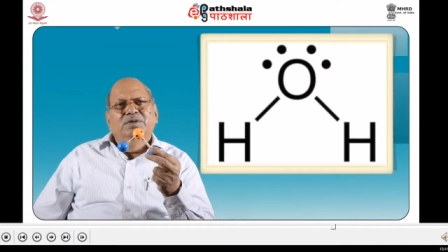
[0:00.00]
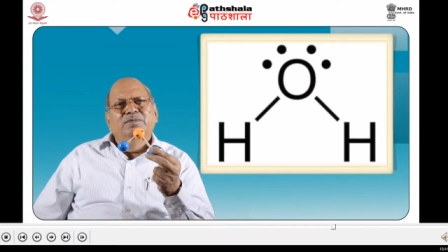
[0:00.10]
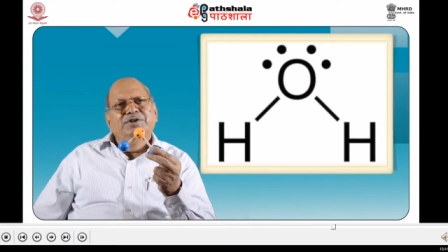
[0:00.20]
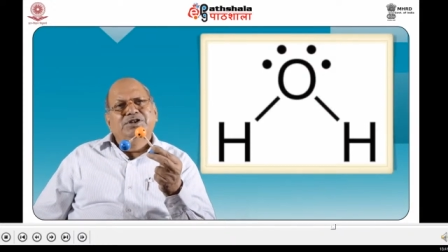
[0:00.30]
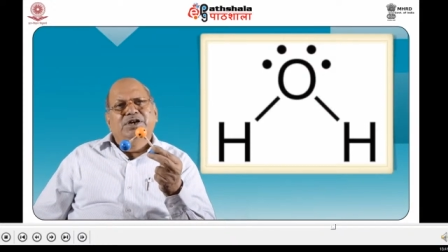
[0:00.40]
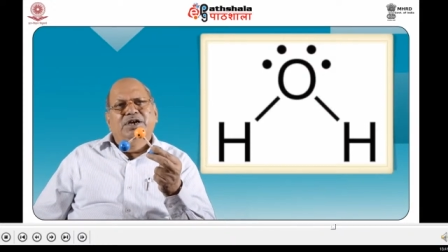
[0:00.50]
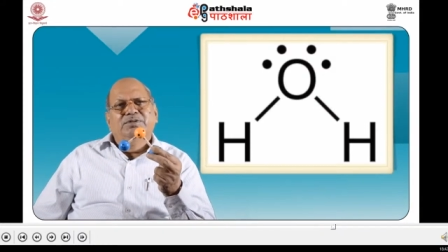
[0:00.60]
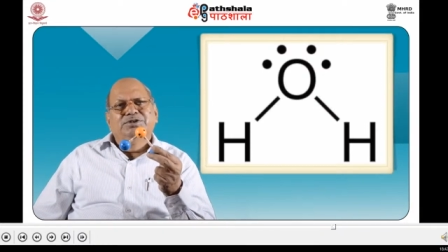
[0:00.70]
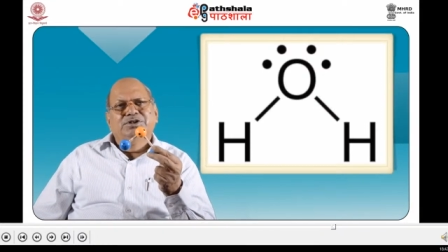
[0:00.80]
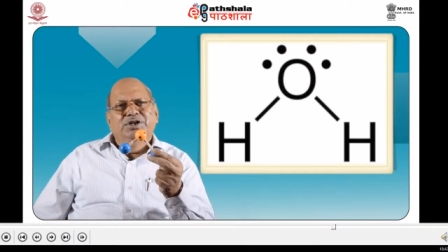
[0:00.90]
which
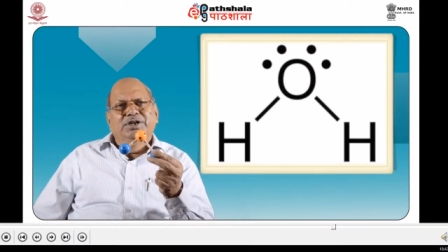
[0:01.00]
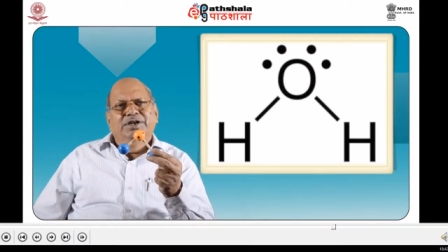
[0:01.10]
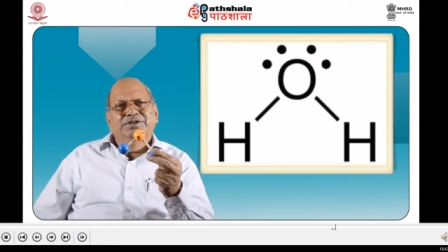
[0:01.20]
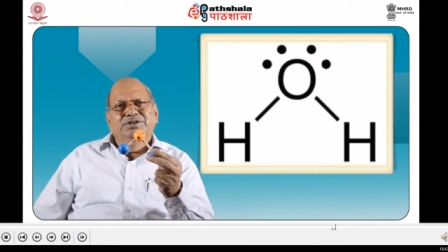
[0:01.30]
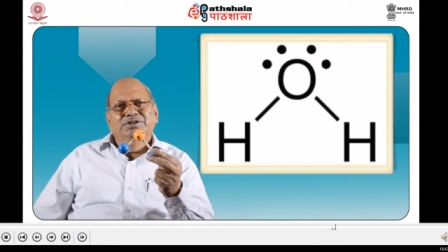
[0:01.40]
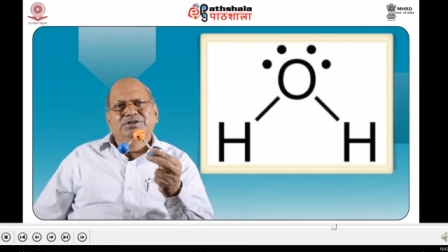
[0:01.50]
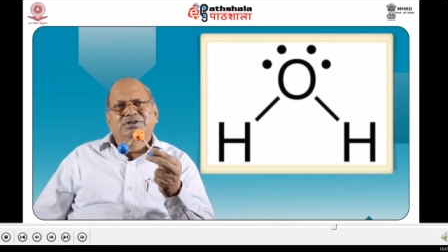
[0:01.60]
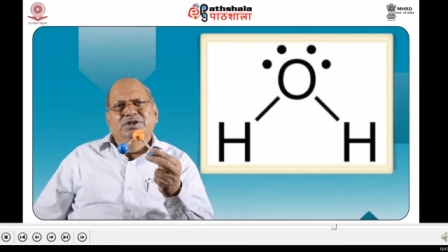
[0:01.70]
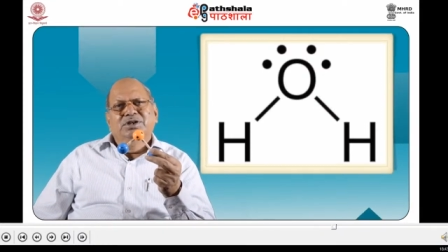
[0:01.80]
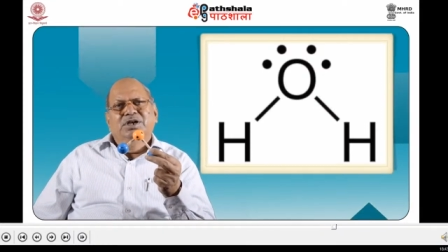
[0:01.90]
have CN
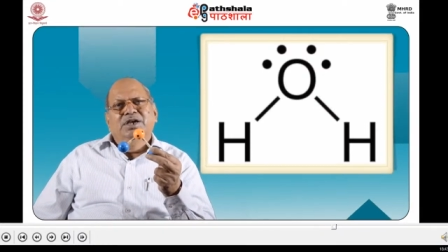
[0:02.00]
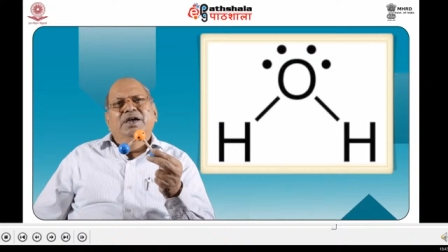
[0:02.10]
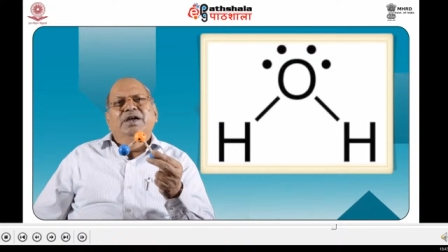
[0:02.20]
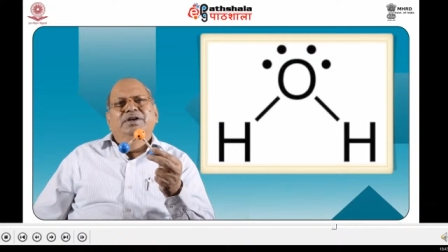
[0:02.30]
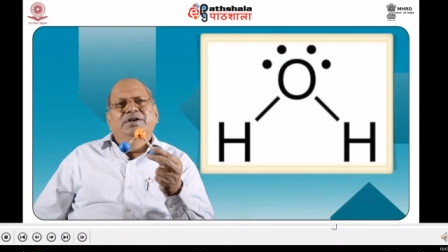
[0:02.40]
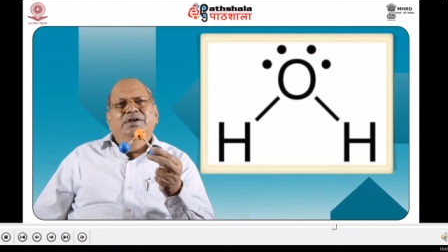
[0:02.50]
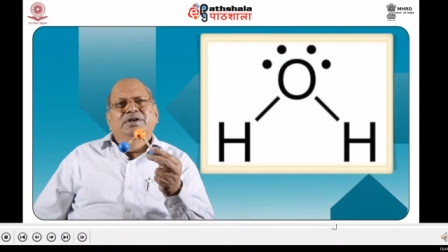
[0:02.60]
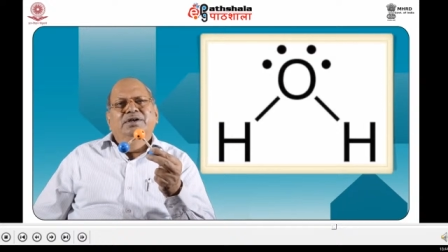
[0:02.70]
axis and